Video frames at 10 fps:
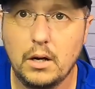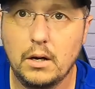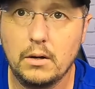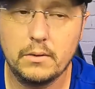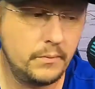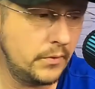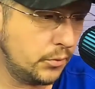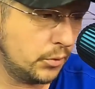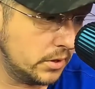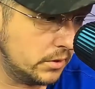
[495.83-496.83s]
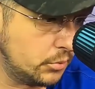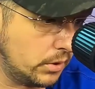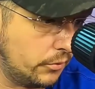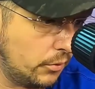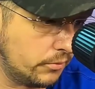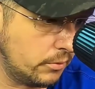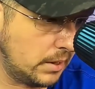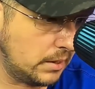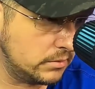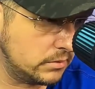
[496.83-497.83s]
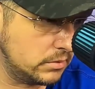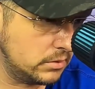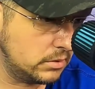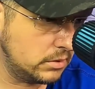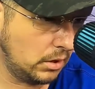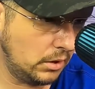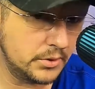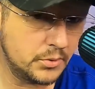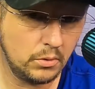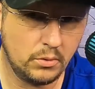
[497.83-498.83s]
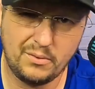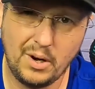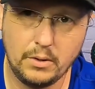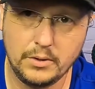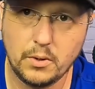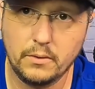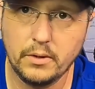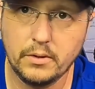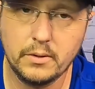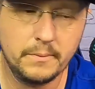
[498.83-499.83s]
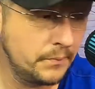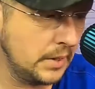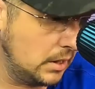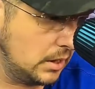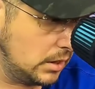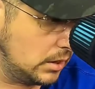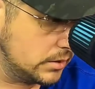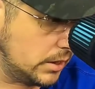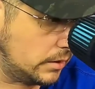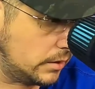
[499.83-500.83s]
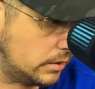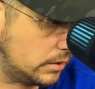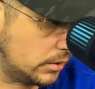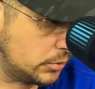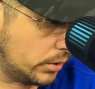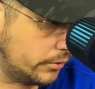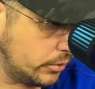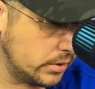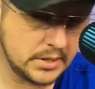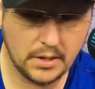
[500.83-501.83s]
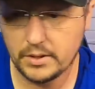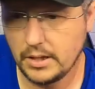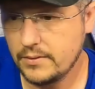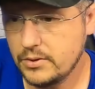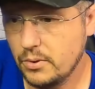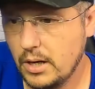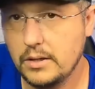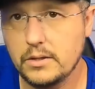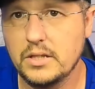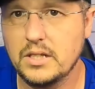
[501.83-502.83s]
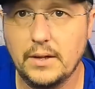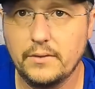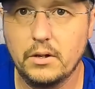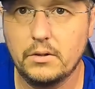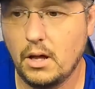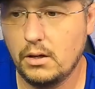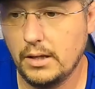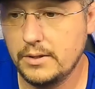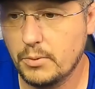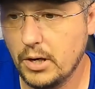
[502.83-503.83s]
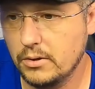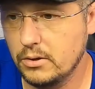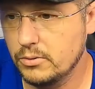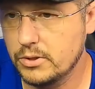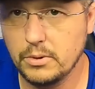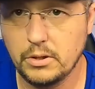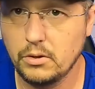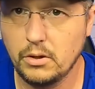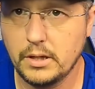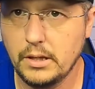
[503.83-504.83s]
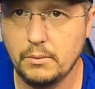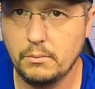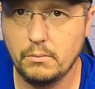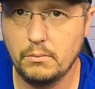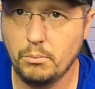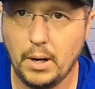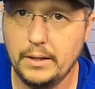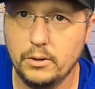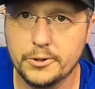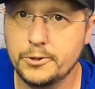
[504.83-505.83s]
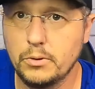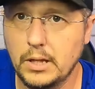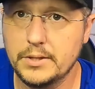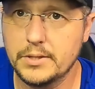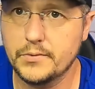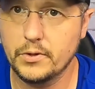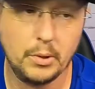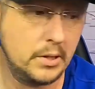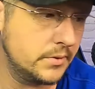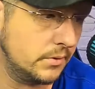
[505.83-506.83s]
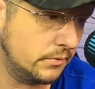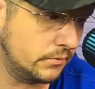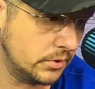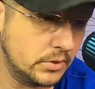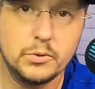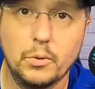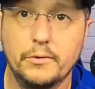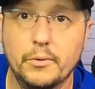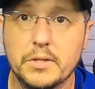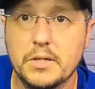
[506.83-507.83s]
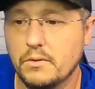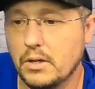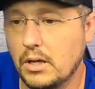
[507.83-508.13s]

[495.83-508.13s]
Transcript: The 14 to 24 for about a little under right around $1,200. 24 to 70 f2.8 is $1,100 lens, brand new. So I mean, you're looking at buying those two lenses for the price of just the 24 to 70